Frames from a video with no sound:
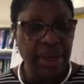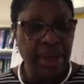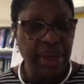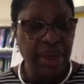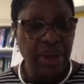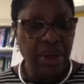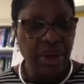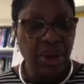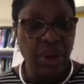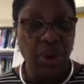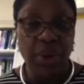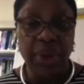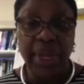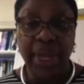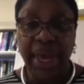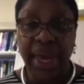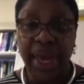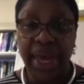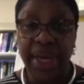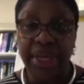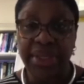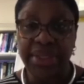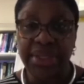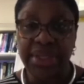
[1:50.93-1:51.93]
Goal
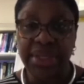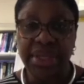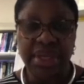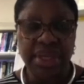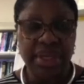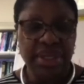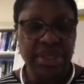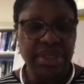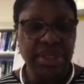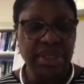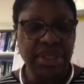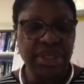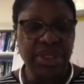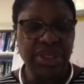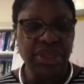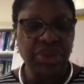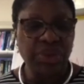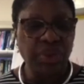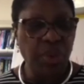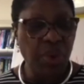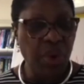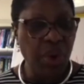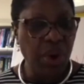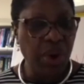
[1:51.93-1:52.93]
8,
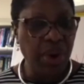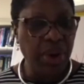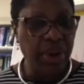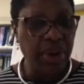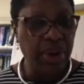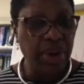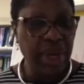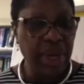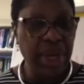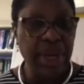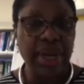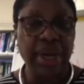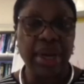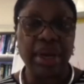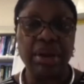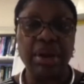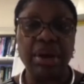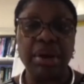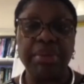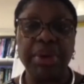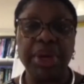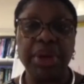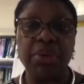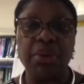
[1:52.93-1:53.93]
decent work and
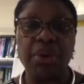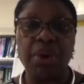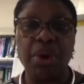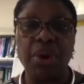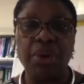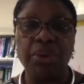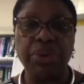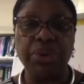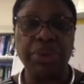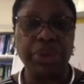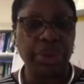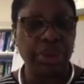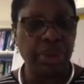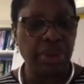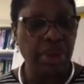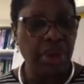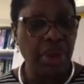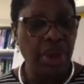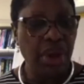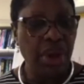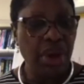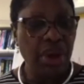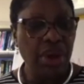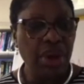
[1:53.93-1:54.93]
economic growth,
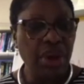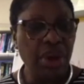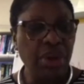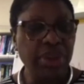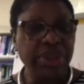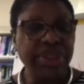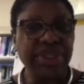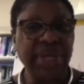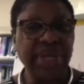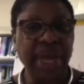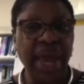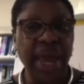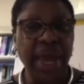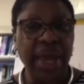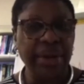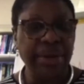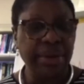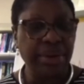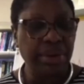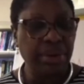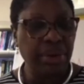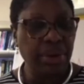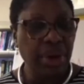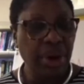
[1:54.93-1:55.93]
Goal
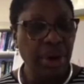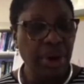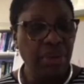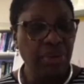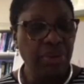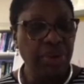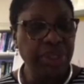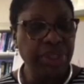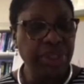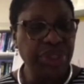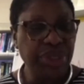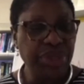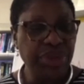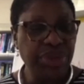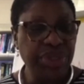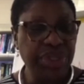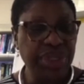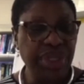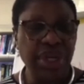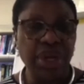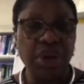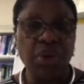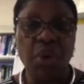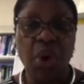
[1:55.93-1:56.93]
10,
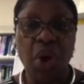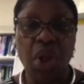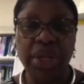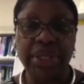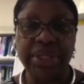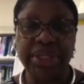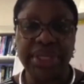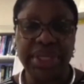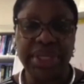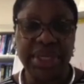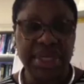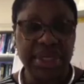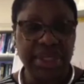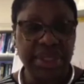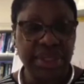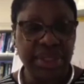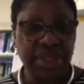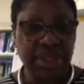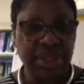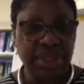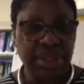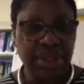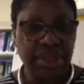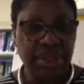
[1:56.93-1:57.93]
reduced
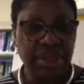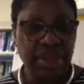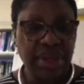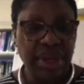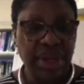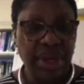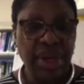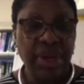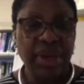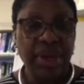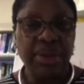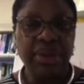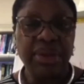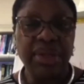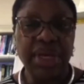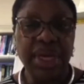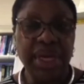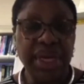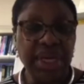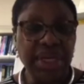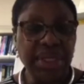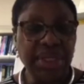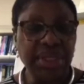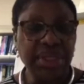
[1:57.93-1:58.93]
inequalities.
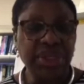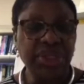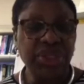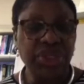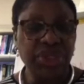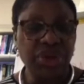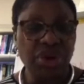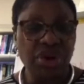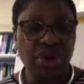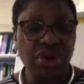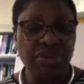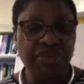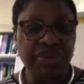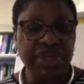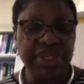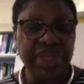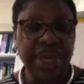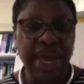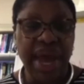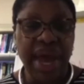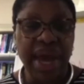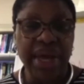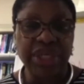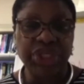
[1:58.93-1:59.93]
These serve as
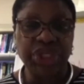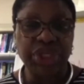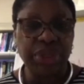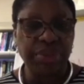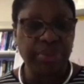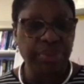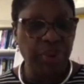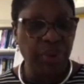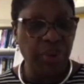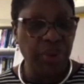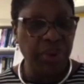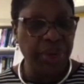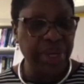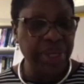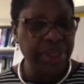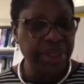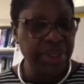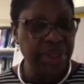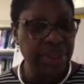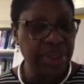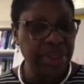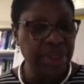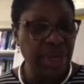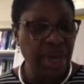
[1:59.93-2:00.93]
action
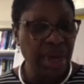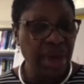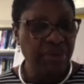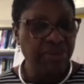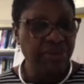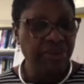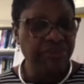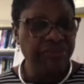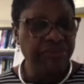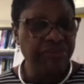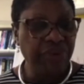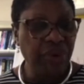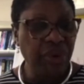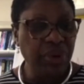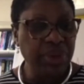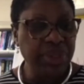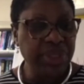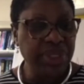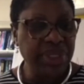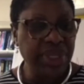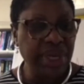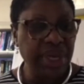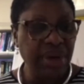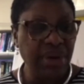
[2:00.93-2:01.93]
points for
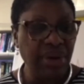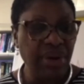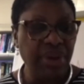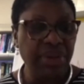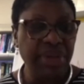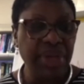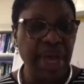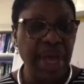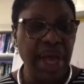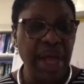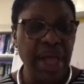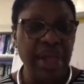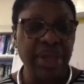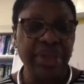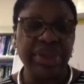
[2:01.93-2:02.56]
focusing on the health